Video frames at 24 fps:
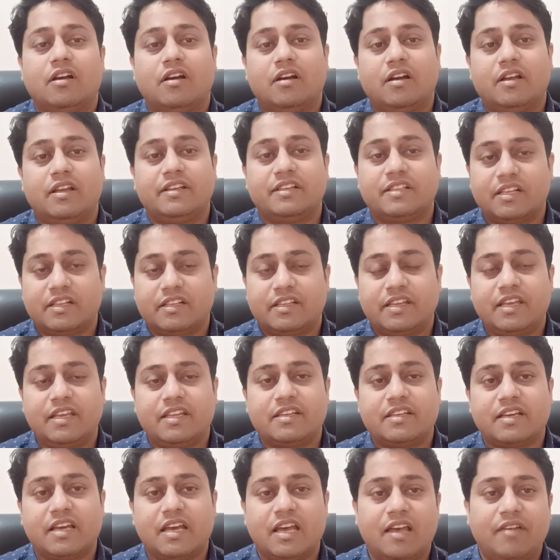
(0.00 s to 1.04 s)

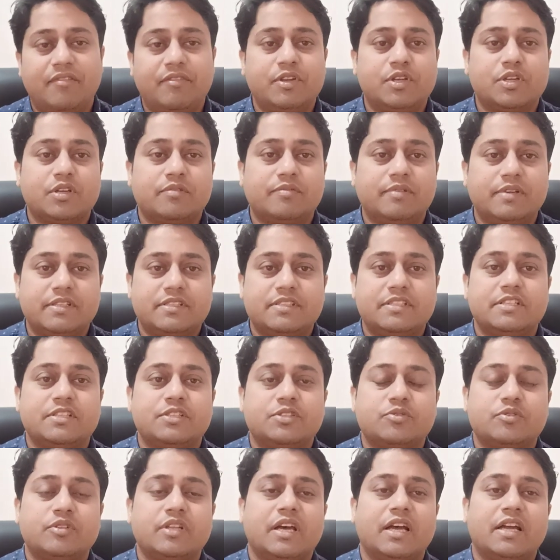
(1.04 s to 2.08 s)
inculcate a habit of listening
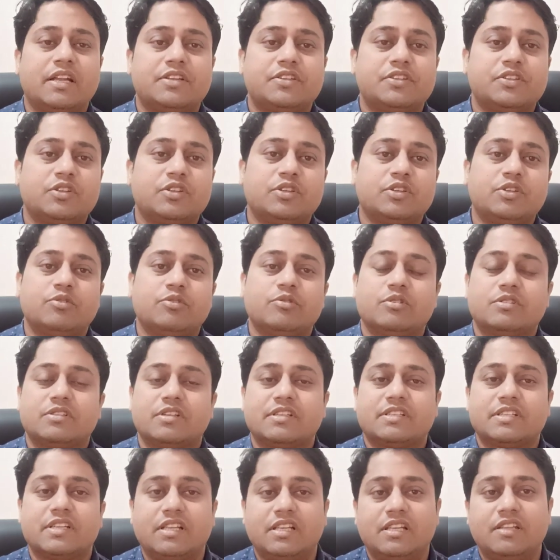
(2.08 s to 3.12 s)
to that, you will
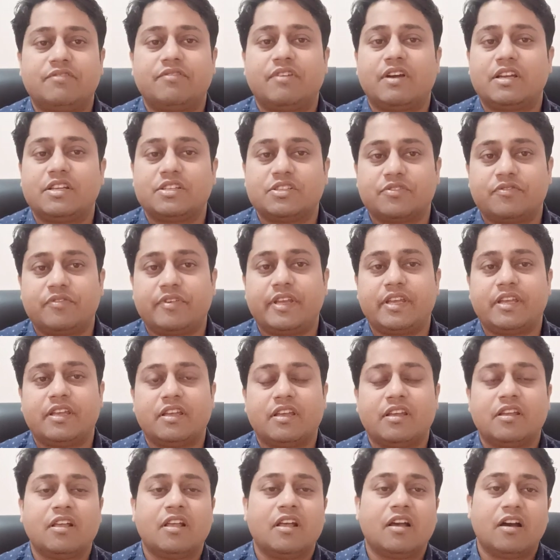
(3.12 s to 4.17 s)
certainly find a way,
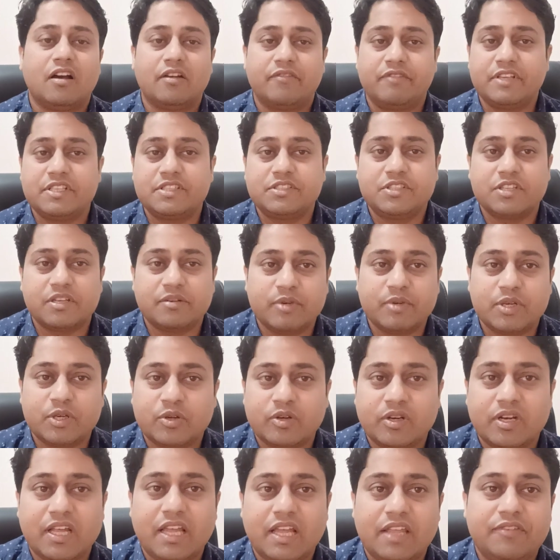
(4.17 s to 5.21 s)
a wisdom in
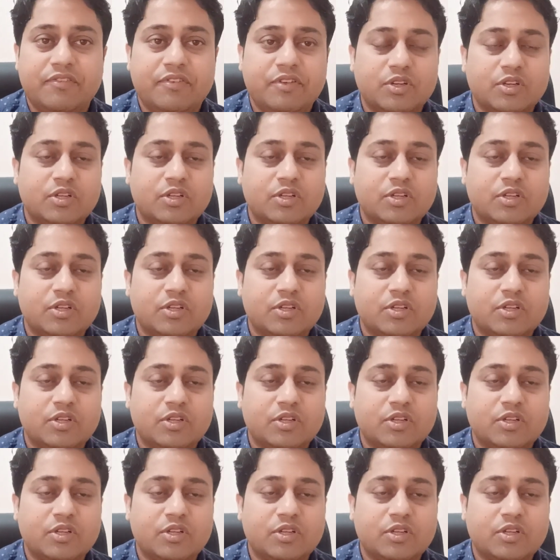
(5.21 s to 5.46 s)
your life.